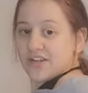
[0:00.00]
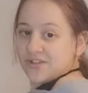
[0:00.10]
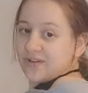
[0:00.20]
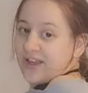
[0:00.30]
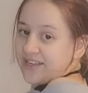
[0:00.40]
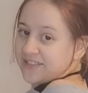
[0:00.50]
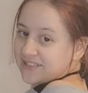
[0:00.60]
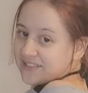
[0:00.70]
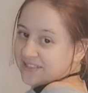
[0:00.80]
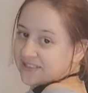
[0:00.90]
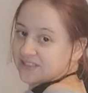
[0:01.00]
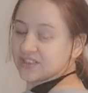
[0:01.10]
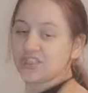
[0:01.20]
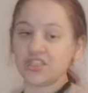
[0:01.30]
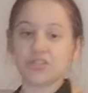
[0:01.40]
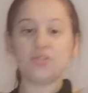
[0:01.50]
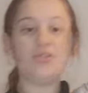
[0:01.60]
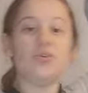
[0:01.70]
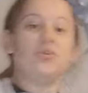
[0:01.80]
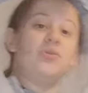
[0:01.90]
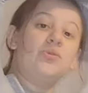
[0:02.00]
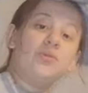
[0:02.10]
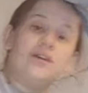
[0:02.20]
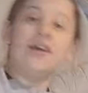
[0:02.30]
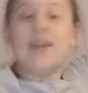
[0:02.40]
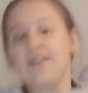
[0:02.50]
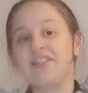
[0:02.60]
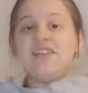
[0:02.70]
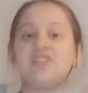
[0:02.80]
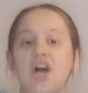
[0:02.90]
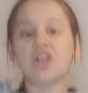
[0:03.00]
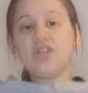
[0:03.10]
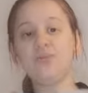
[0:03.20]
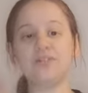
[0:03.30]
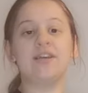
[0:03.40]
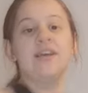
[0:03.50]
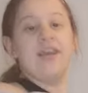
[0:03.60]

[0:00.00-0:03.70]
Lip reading: I do like these. These are cute. These are cute.